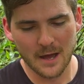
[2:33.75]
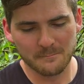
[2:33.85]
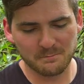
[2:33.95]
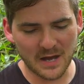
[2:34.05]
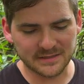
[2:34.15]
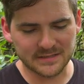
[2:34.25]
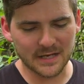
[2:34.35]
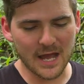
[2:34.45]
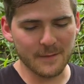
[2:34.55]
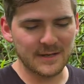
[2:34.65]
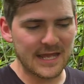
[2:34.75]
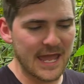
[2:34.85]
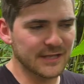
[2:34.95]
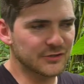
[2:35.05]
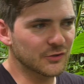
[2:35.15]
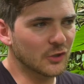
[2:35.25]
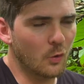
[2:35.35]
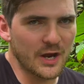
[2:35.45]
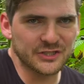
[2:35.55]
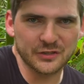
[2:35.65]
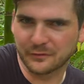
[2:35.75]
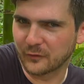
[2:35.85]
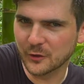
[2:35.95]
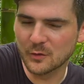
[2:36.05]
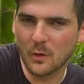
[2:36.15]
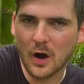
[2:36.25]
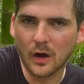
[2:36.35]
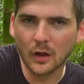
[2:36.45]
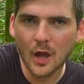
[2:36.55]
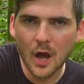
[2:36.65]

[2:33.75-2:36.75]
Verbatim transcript: but uh, I'm gonna answer the question for you all